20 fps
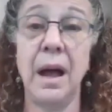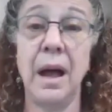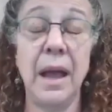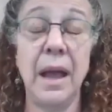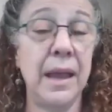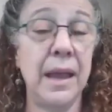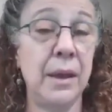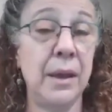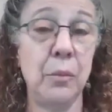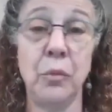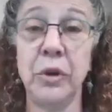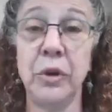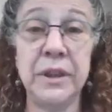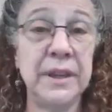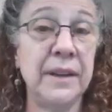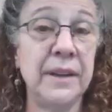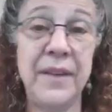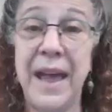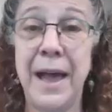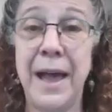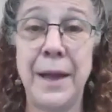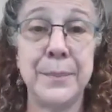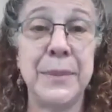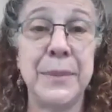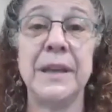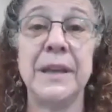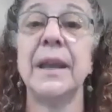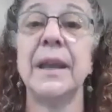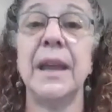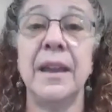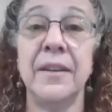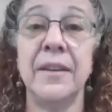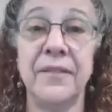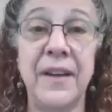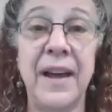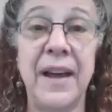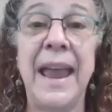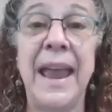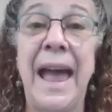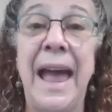It wouldn't have happened if
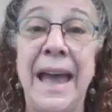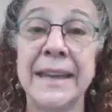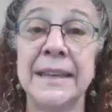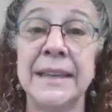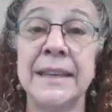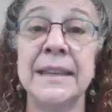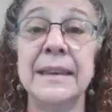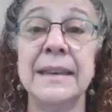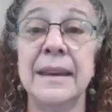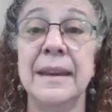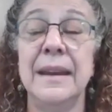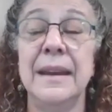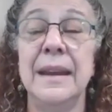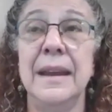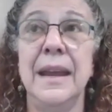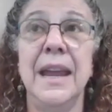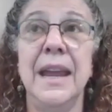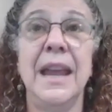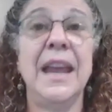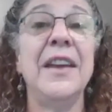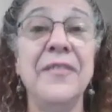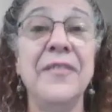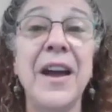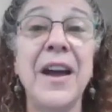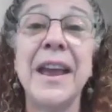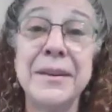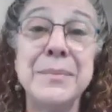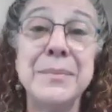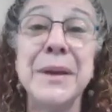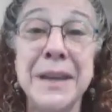I'd